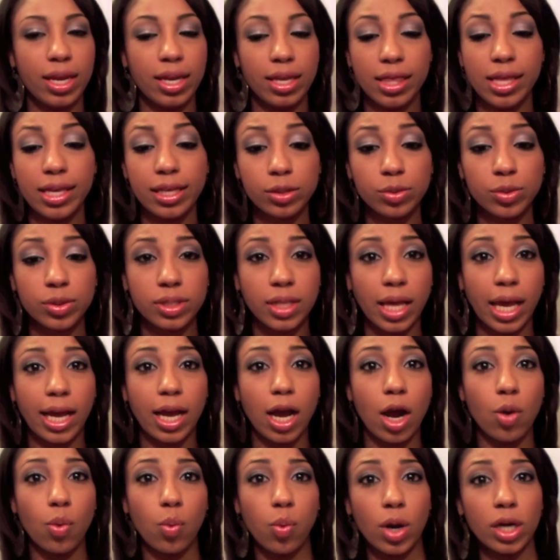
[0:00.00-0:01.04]
And this was
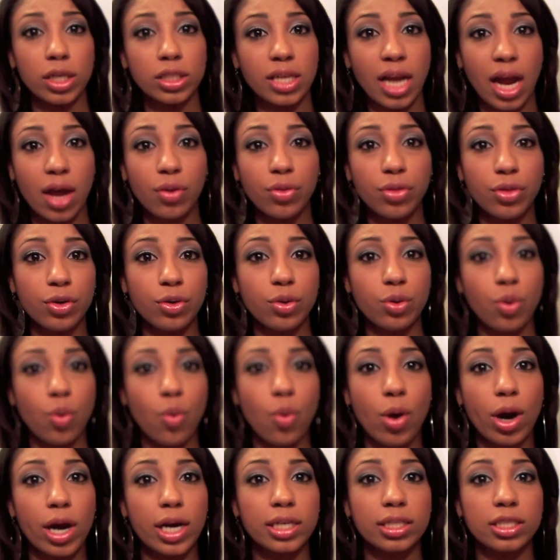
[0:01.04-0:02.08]
like a rush out the
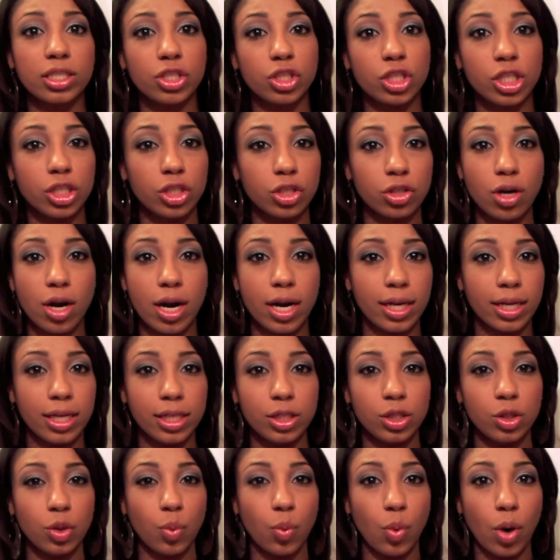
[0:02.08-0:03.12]
door, just trying to
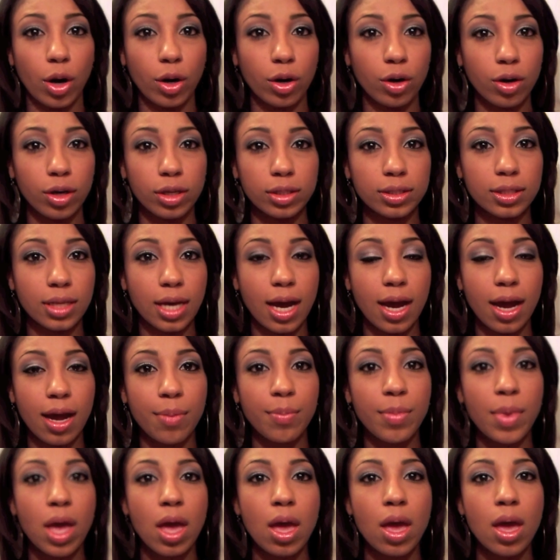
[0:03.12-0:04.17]
get to work on
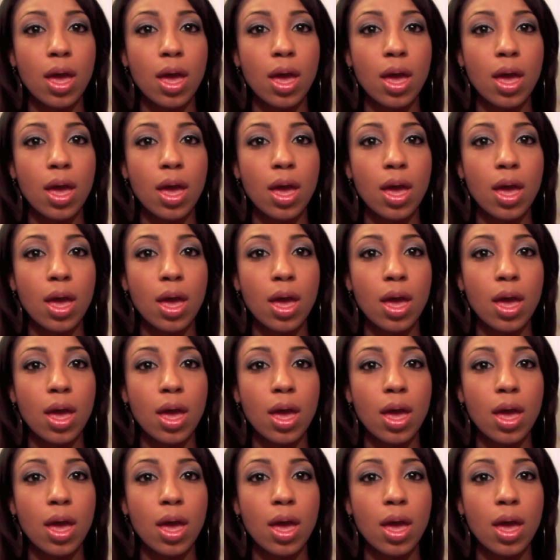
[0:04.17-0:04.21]
time.